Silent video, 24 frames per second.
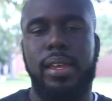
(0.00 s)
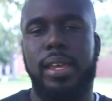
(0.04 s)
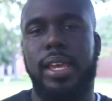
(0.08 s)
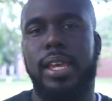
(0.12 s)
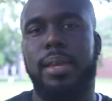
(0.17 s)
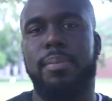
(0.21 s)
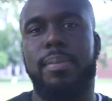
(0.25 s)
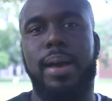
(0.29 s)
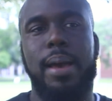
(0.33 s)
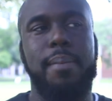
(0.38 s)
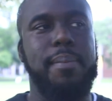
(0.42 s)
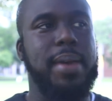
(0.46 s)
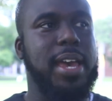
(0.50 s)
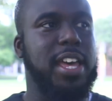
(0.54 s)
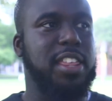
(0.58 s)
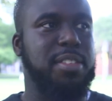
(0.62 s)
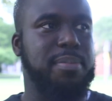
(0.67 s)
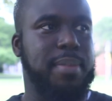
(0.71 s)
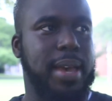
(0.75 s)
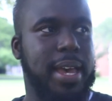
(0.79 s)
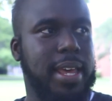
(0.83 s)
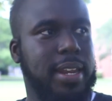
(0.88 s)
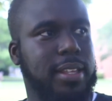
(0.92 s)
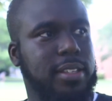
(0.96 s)
in my
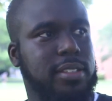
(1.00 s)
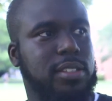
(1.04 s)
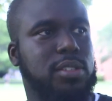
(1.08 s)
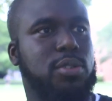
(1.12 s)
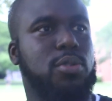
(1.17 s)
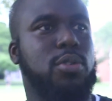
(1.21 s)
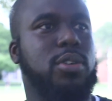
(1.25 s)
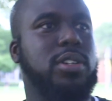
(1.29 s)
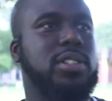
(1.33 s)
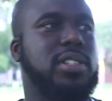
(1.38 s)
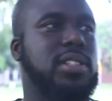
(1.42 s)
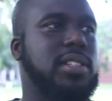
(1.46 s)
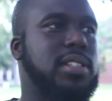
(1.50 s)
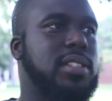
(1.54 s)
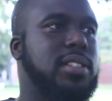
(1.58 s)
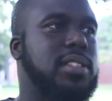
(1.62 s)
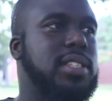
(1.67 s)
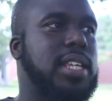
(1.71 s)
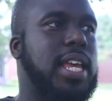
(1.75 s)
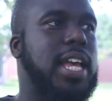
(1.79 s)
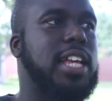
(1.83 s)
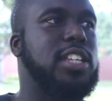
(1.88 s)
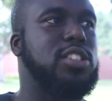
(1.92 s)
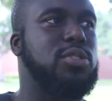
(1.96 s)
mathematics
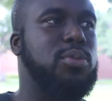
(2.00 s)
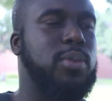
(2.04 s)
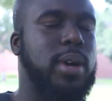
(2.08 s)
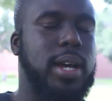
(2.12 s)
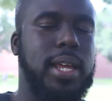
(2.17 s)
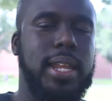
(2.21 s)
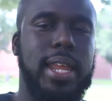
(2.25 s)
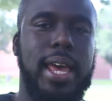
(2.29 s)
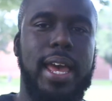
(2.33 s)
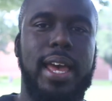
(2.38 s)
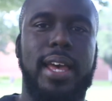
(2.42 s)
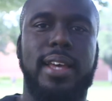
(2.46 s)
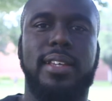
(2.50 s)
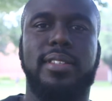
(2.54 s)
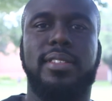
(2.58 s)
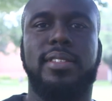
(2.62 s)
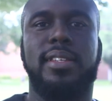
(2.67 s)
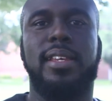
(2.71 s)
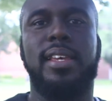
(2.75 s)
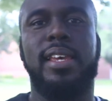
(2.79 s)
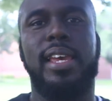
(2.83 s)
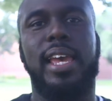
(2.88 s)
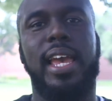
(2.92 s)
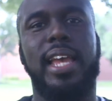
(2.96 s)
courses as well as
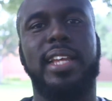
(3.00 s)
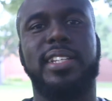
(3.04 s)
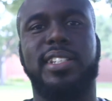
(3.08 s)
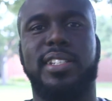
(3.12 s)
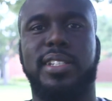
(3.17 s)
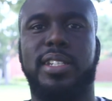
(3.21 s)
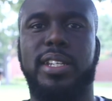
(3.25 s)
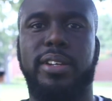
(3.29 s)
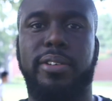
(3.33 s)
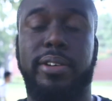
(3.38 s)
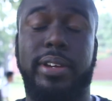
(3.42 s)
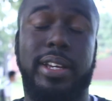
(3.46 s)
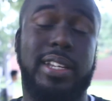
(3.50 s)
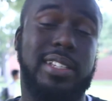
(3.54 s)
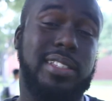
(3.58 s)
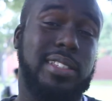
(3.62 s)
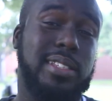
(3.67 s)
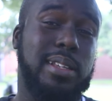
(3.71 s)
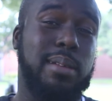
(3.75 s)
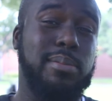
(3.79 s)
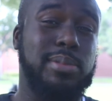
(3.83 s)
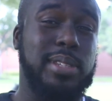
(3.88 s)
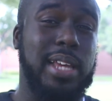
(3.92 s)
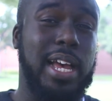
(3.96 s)
engineering, because
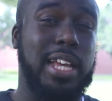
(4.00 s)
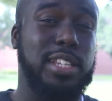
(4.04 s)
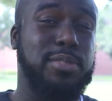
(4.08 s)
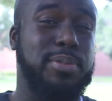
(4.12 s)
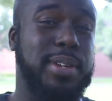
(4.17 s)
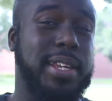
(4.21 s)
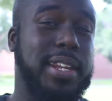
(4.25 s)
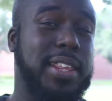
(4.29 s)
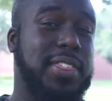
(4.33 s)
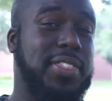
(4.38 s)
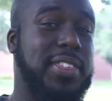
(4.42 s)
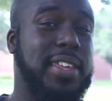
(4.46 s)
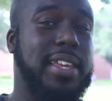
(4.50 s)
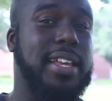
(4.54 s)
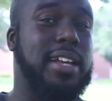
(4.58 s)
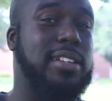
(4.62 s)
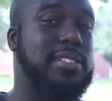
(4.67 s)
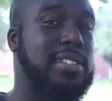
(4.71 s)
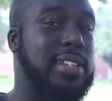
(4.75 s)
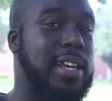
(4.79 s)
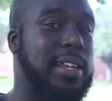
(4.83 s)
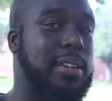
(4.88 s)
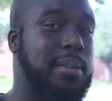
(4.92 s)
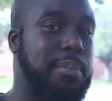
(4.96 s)
sometimes we had to think
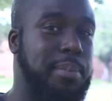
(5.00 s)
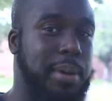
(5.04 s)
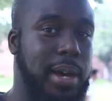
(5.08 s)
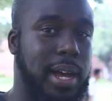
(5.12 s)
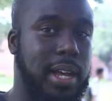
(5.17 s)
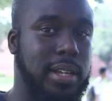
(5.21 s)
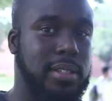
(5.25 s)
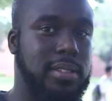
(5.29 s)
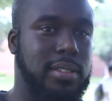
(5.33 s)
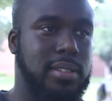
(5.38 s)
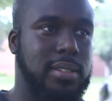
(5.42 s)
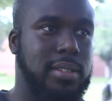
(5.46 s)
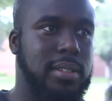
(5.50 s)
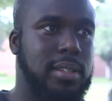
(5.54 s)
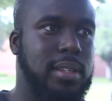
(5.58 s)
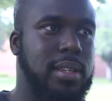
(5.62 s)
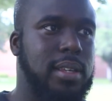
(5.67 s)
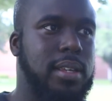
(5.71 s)
outside the box.